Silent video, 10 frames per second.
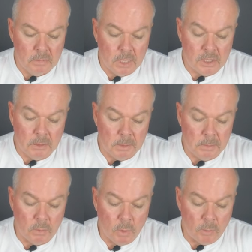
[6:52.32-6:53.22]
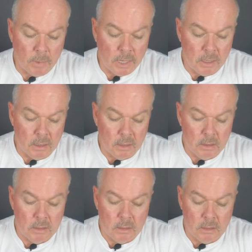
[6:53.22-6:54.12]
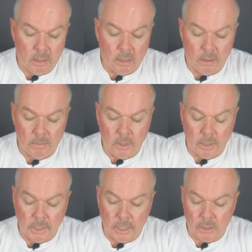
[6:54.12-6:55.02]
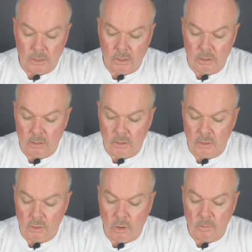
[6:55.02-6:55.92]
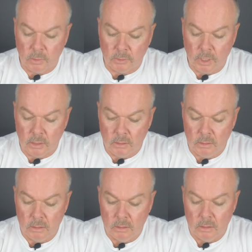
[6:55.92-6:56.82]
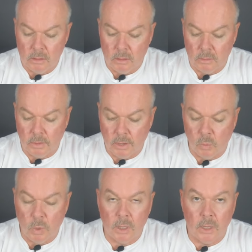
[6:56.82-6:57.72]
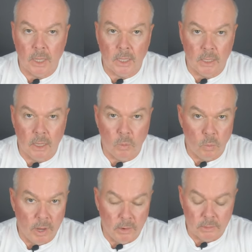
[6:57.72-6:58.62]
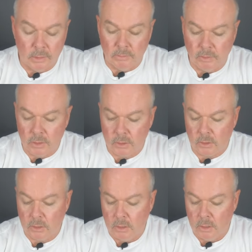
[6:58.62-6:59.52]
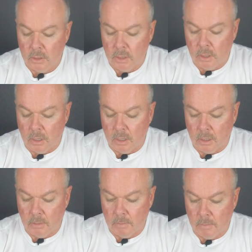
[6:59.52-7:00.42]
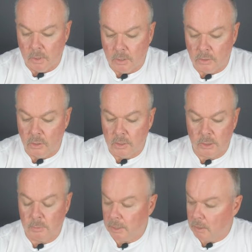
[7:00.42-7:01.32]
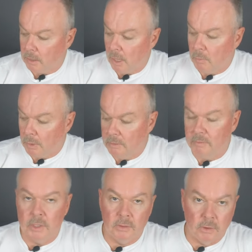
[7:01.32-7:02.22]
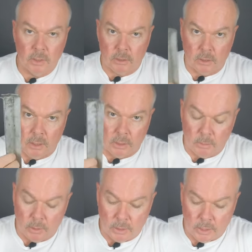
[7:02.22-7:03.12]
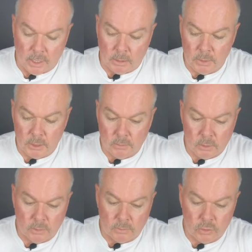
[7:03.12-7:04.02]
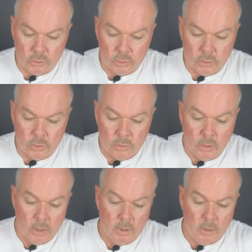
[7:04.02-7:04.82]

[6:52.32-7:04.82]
they seem to be well made. Um, I guess time will tell how well they uh, wear in the vise. Um, I don't expect that they will live in the vise like my aluminium soft jaws do,